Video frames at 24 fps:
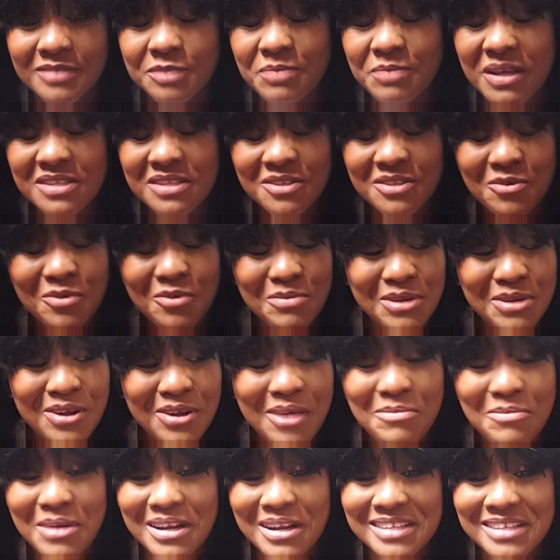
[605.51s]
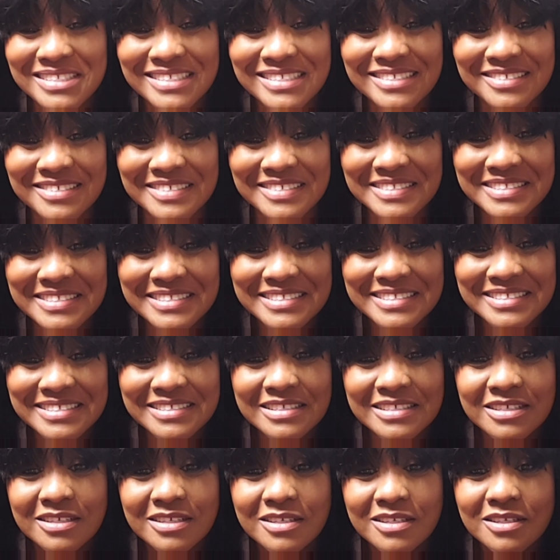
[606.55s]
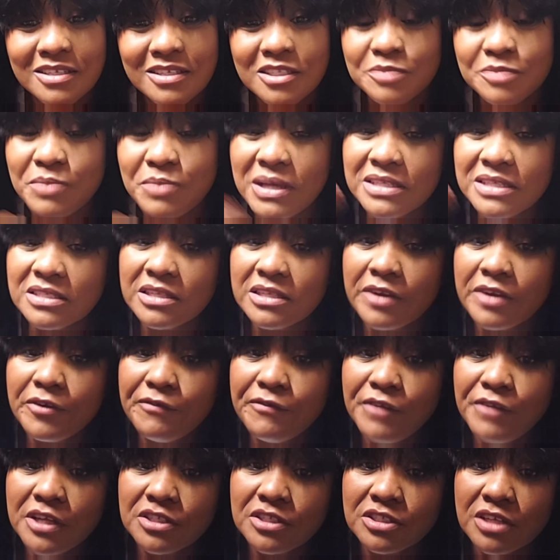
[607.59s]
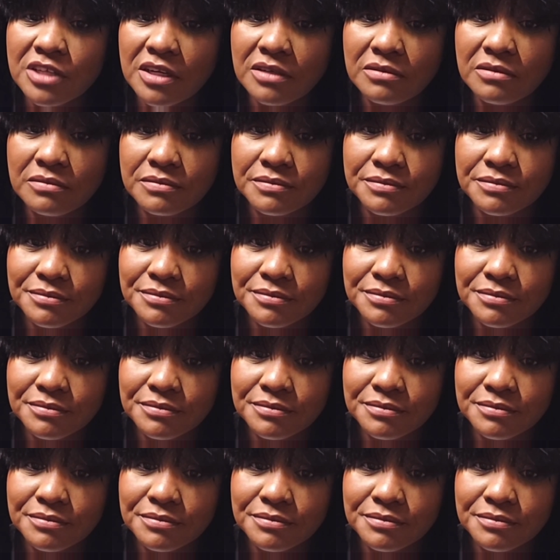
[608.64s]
Spice no want me no apology. You know. Spice is a reflection.